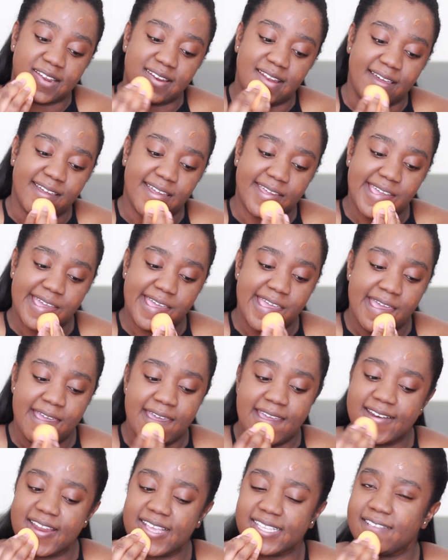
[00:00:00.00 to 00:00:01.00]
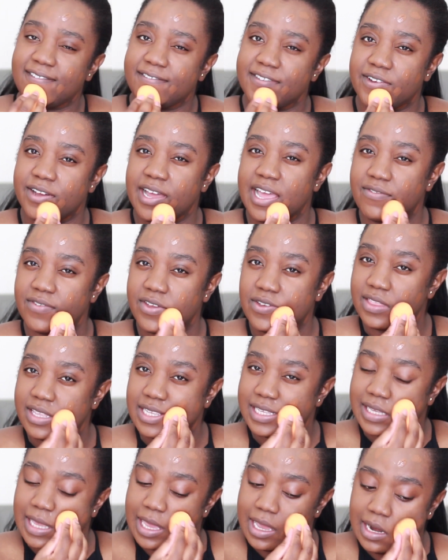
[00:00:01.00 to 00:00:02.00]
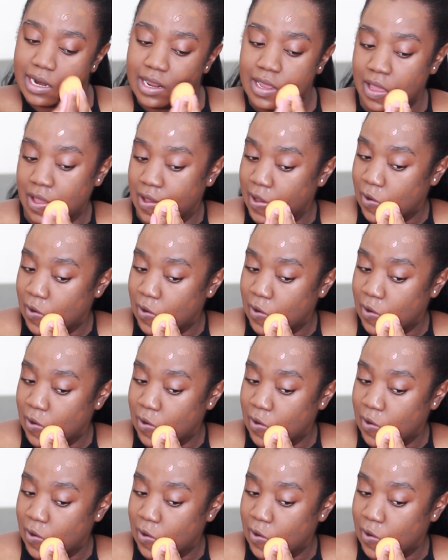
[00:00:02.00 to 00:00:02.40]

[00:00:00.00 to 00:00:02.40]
and like doesn't feel heavy on the skin,